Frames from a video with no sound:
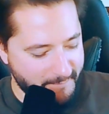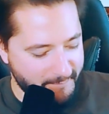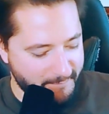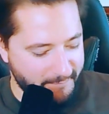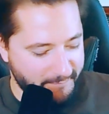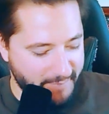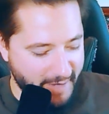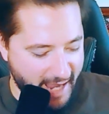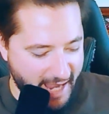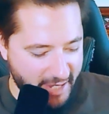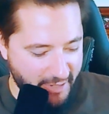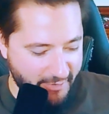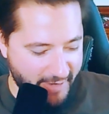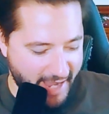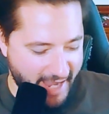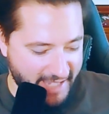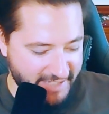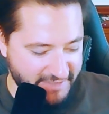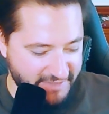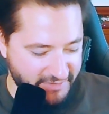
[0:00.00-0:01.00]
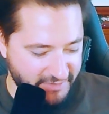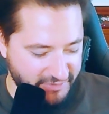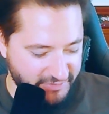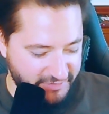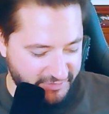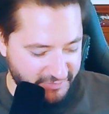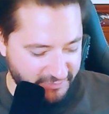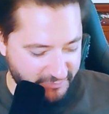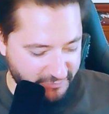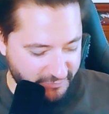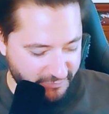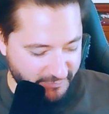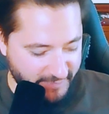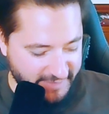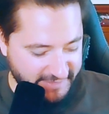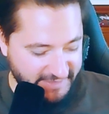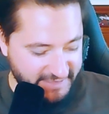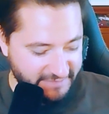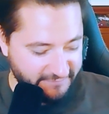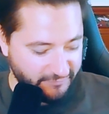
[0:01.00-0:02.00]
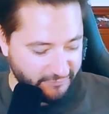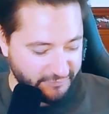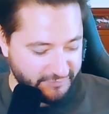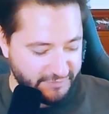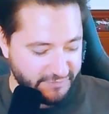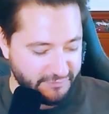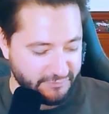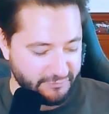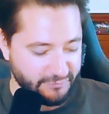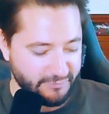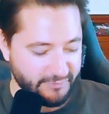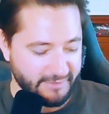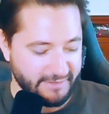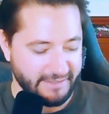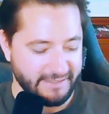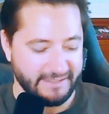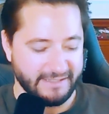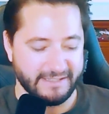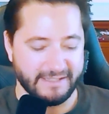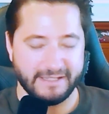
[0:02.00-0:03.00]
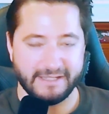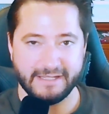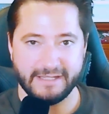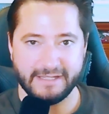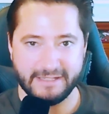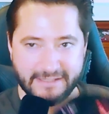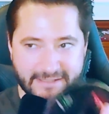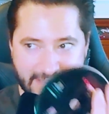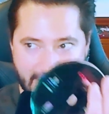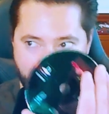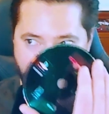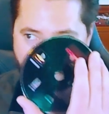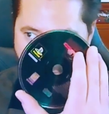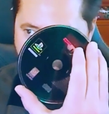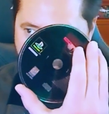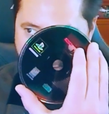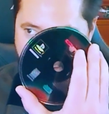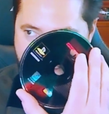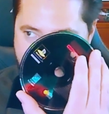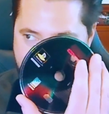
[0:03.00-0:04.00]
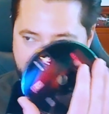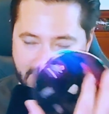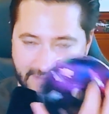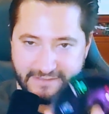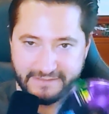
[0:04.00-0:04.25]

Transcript: Biohazard 2, the Resident Evil 2 demo disc.